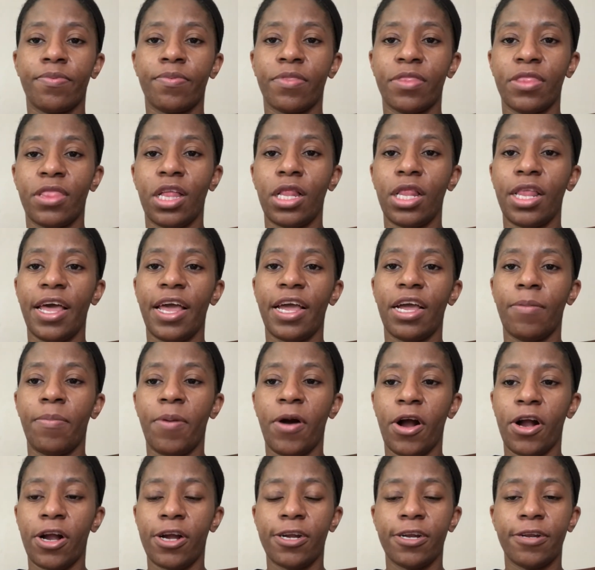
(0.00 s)
the leg
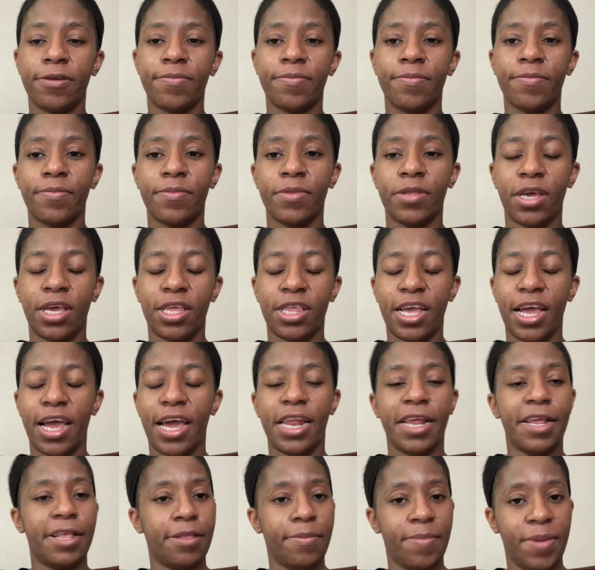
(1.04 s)
part, because I had
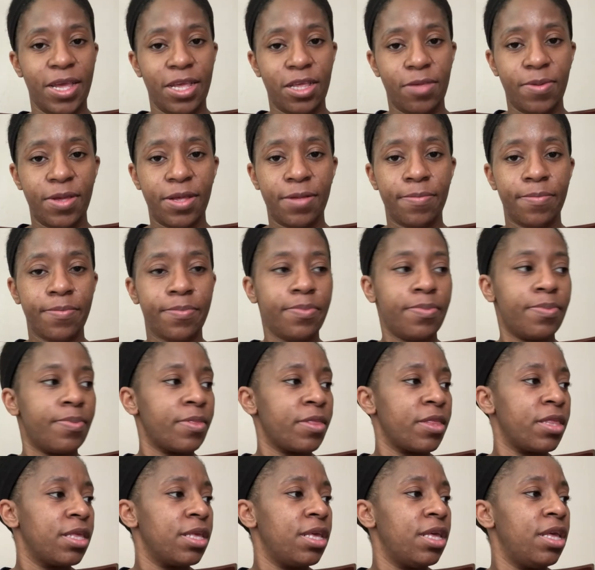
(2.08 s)
it in the basement.
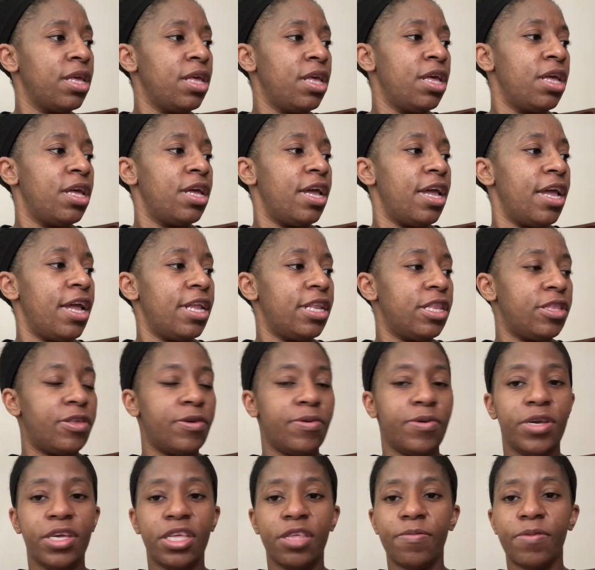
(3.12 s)
And so
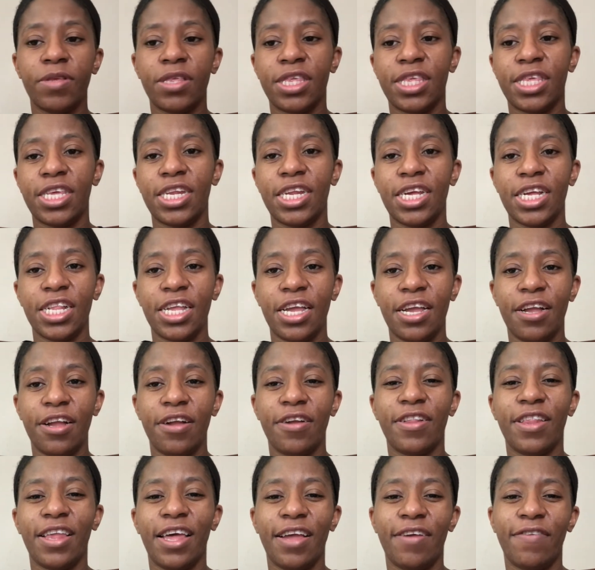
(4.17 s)
he's been sitting
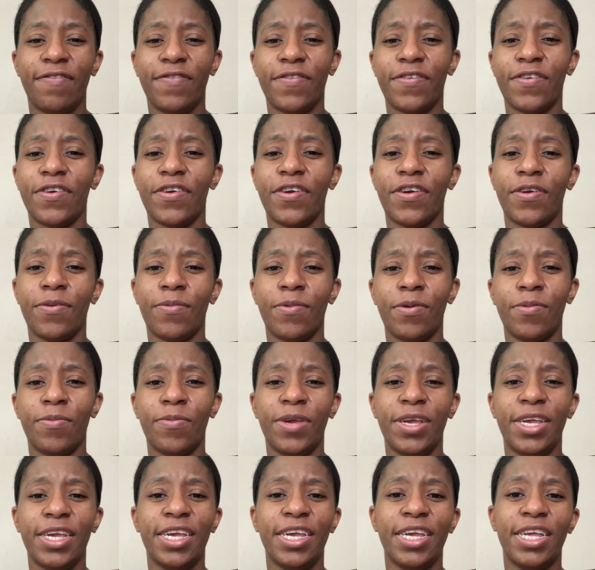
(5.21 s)
there like for when
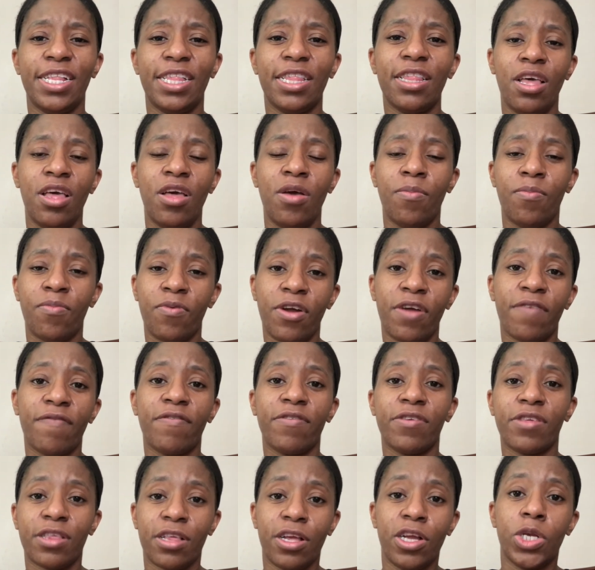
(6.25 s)
we eat
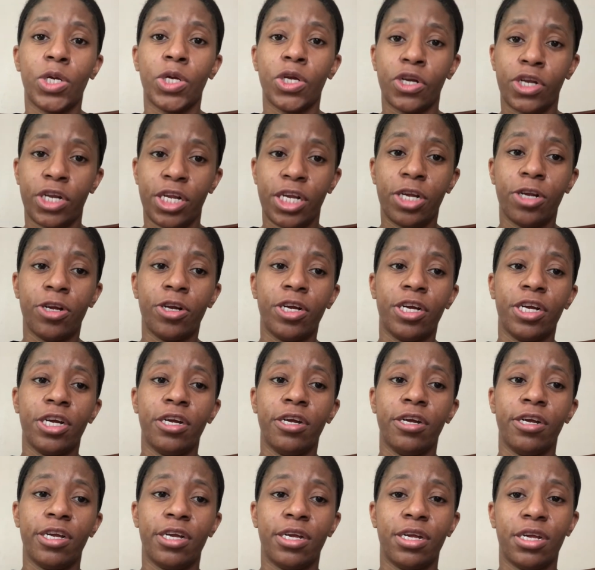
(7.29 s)
breakfast, lunch, or dinner
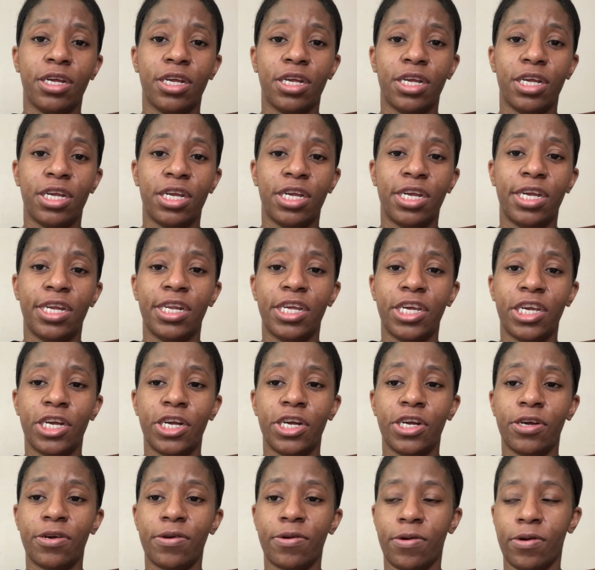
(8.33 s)
in
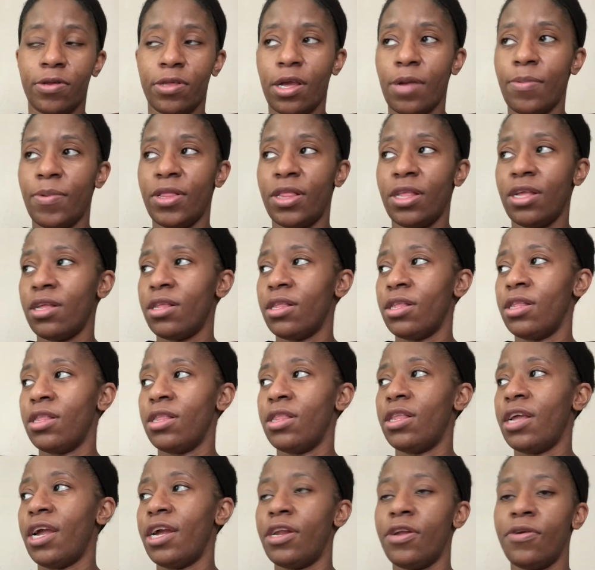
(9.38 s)
here. Or I'm in the
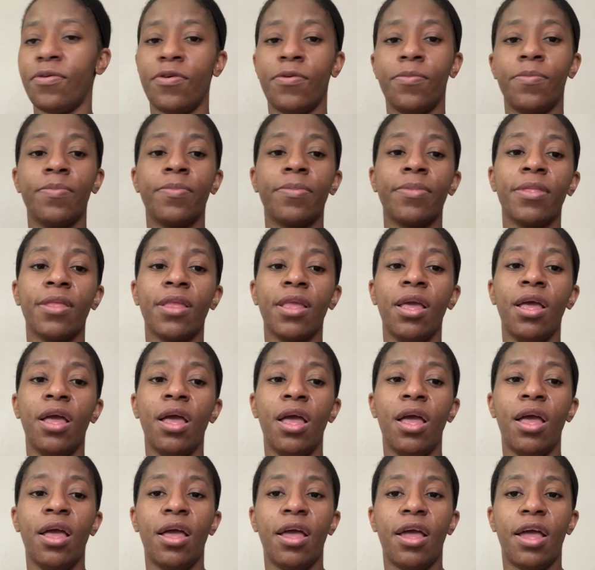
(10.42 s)
dining room.
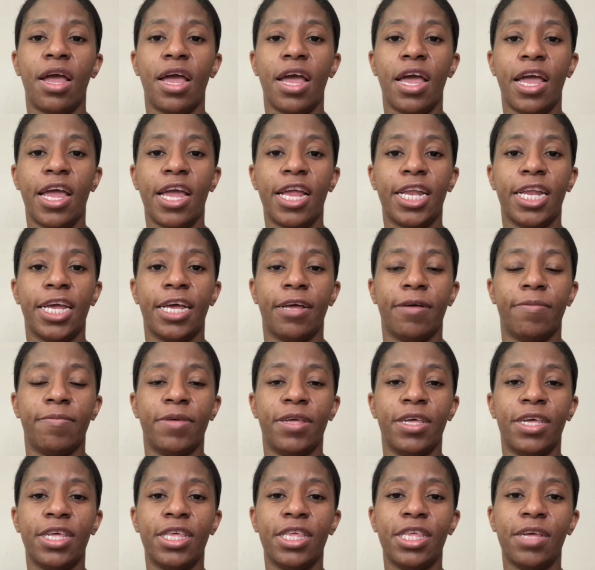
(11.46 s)
And
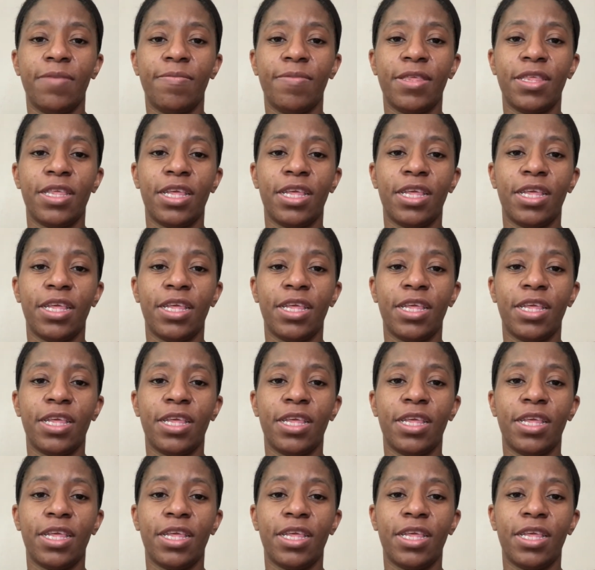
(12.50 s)
he seems,